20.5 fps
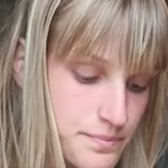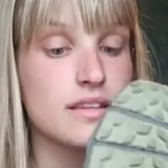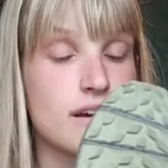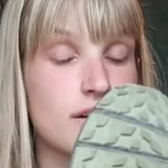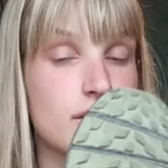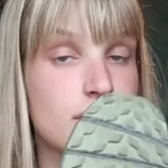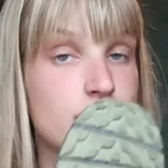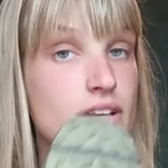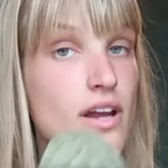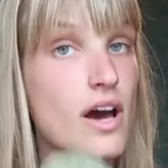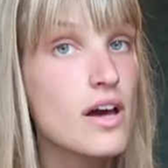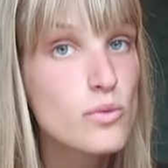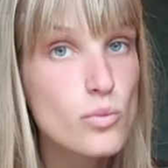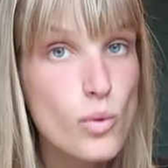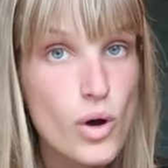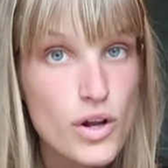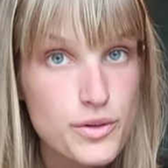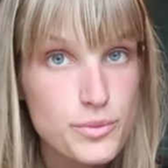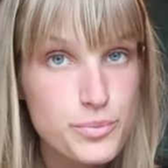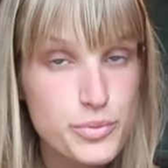They are not
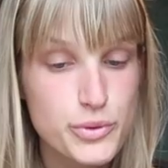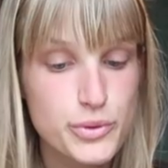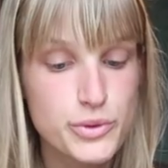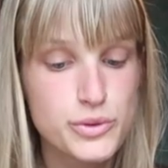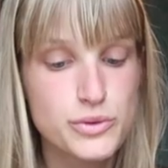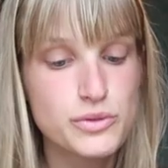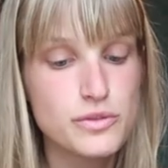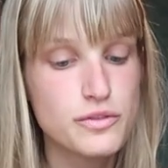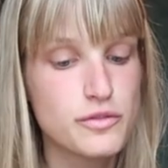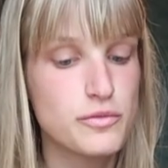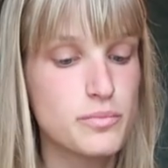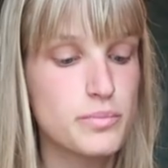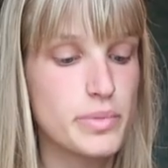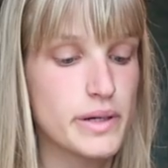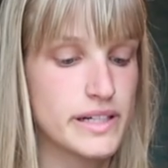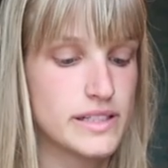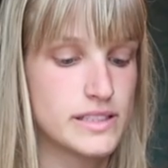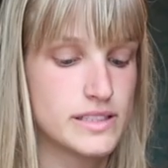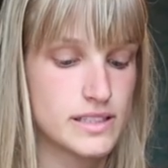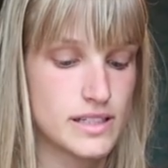waterproof,
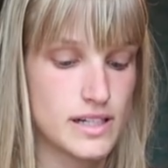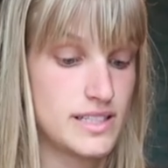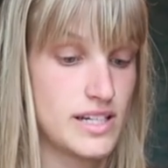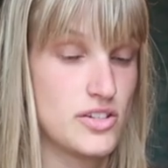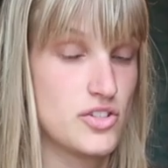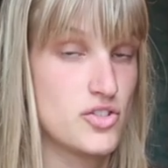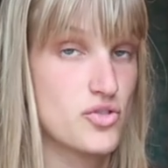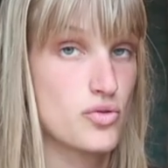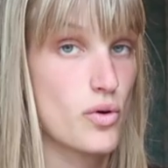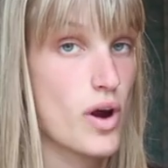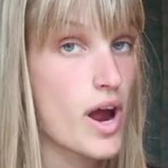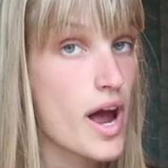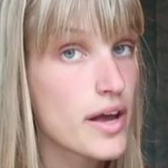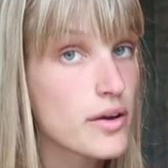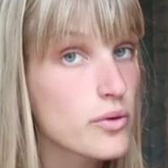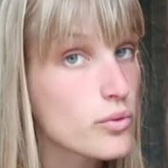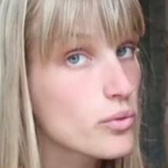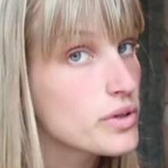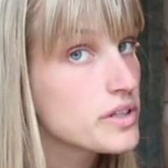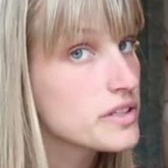but they
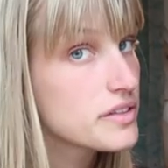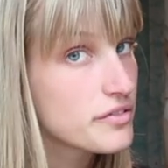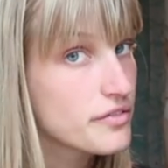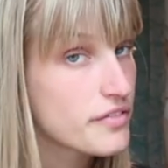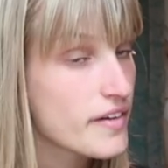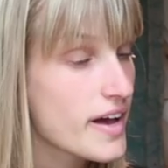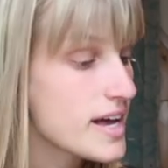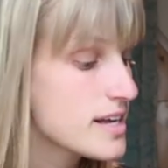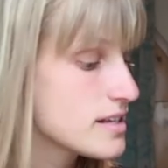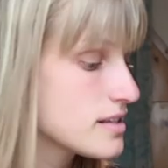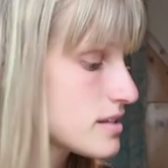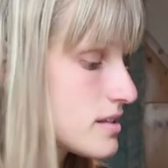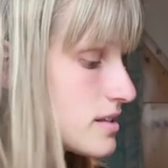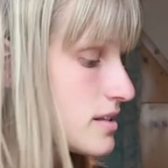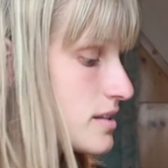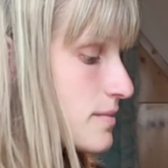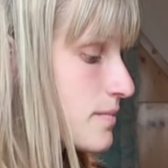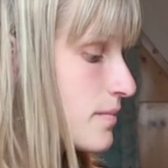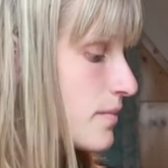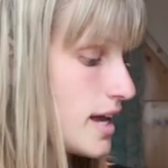dry really fast.